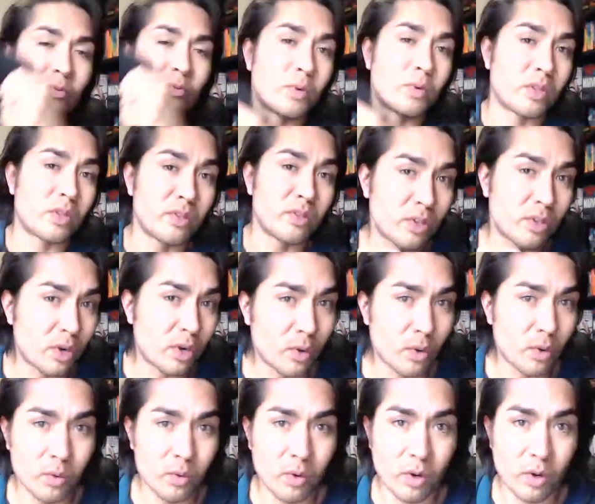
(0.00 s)
with
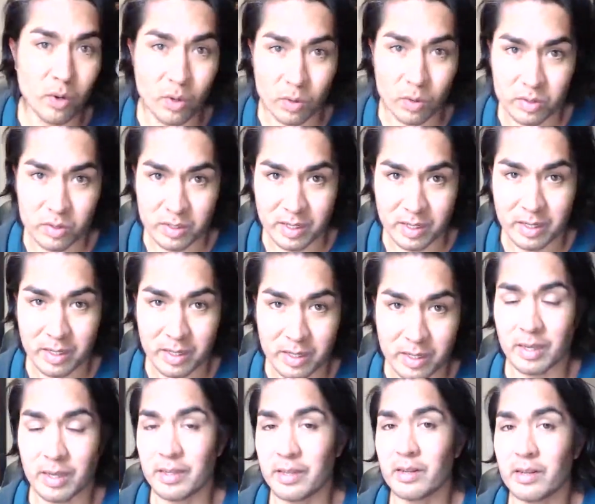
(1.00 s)
no holes in it because
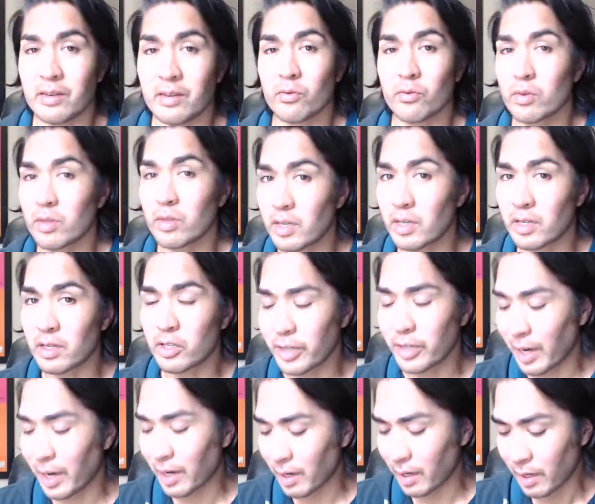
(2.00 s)
I did a really good
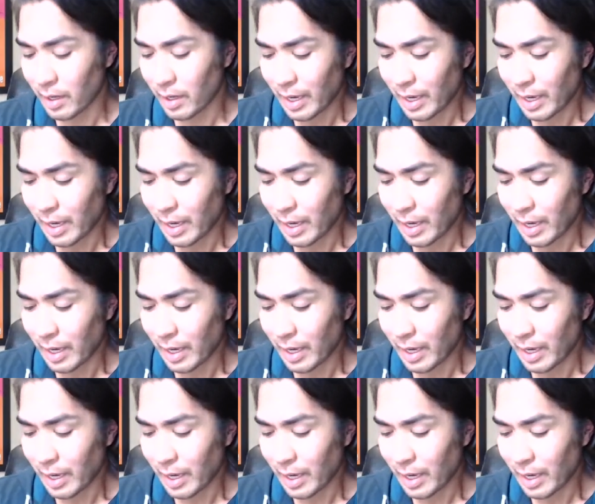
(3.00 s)
check.